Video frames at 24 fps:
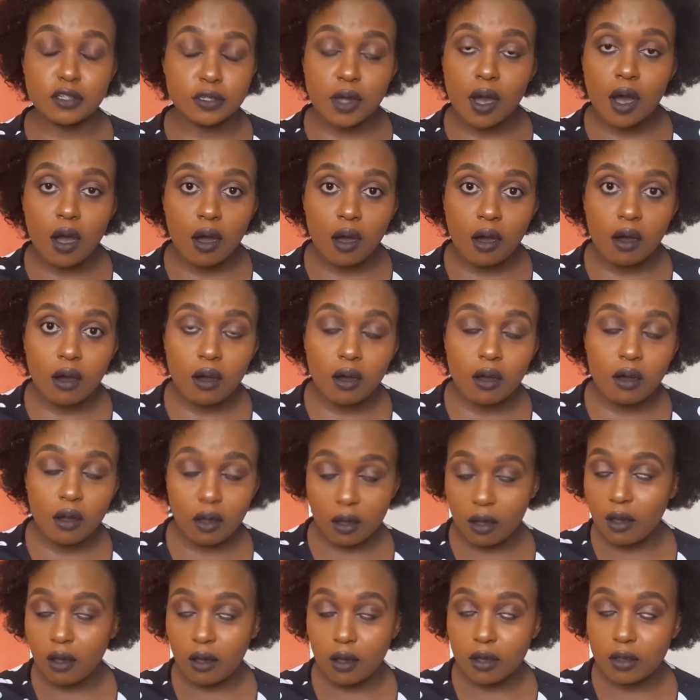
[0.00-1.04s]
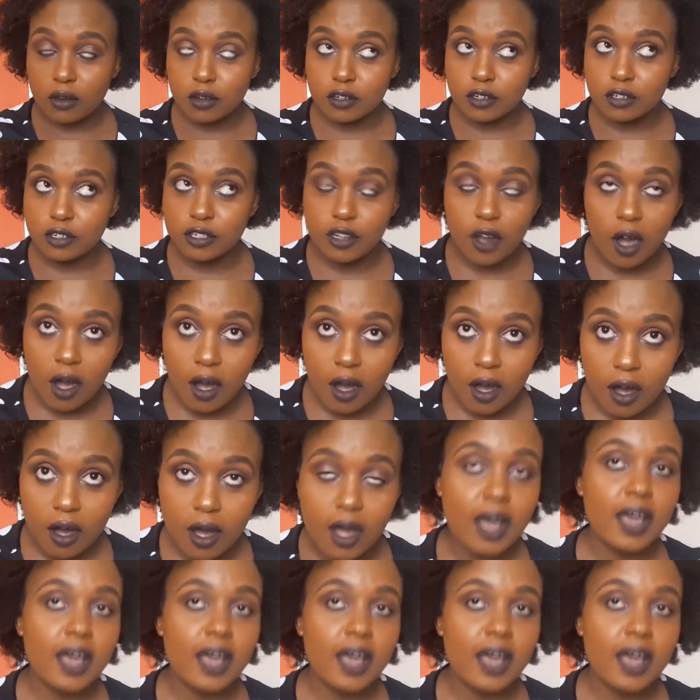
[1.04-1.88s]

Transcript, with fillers: duh, duh.